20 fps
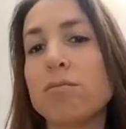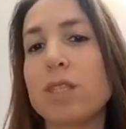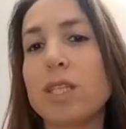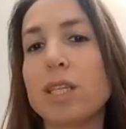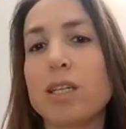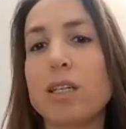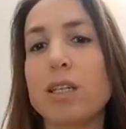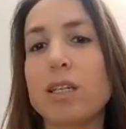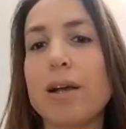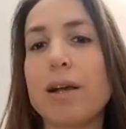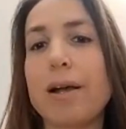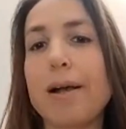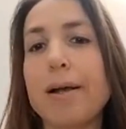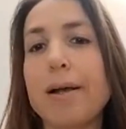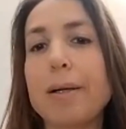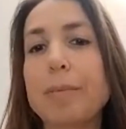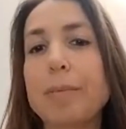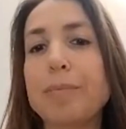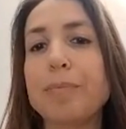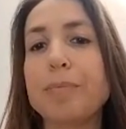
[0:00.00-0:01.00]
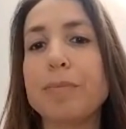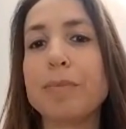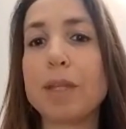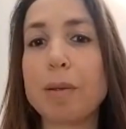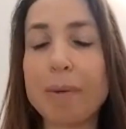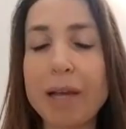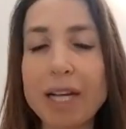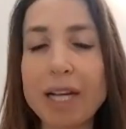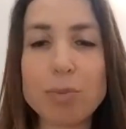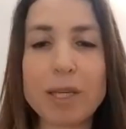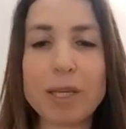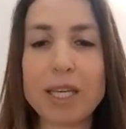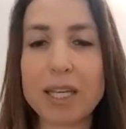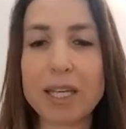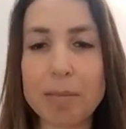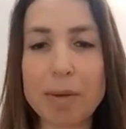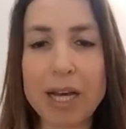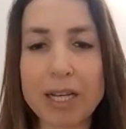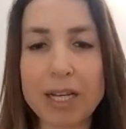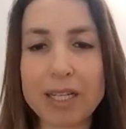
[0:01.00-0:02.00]
the
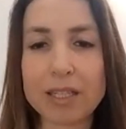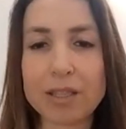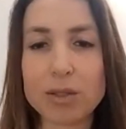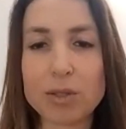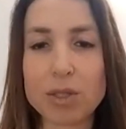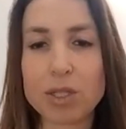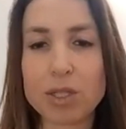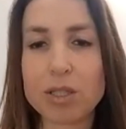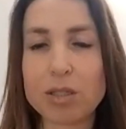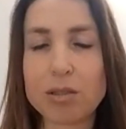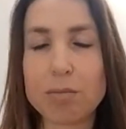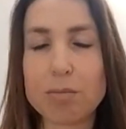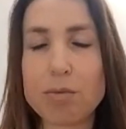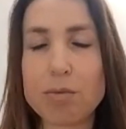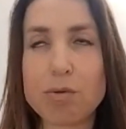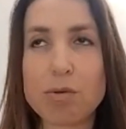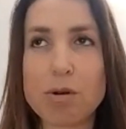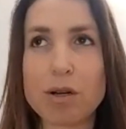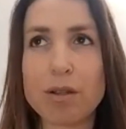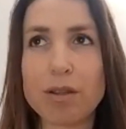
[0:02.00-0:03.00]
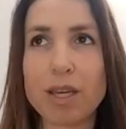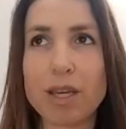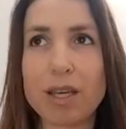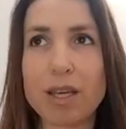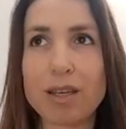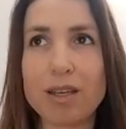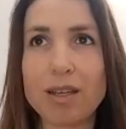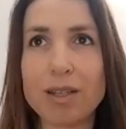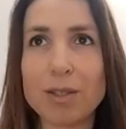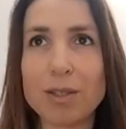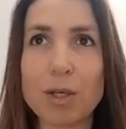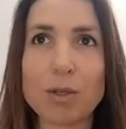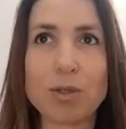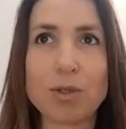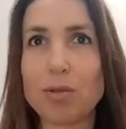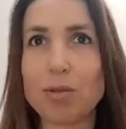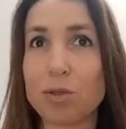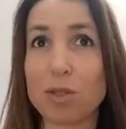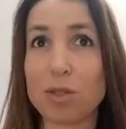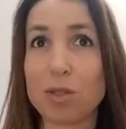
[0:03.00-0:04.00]
matchmaking package, it's more that it's
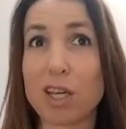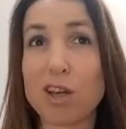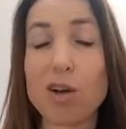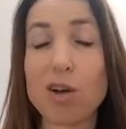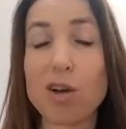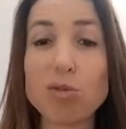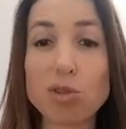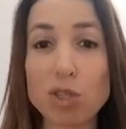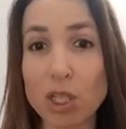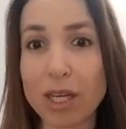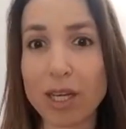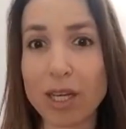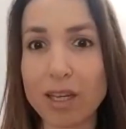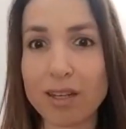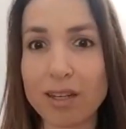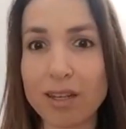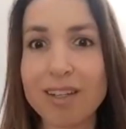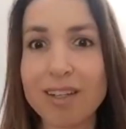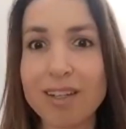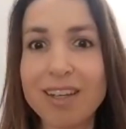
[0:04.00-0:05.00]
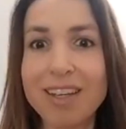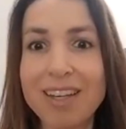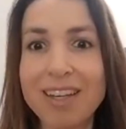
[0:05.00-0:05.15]
also just like coaching and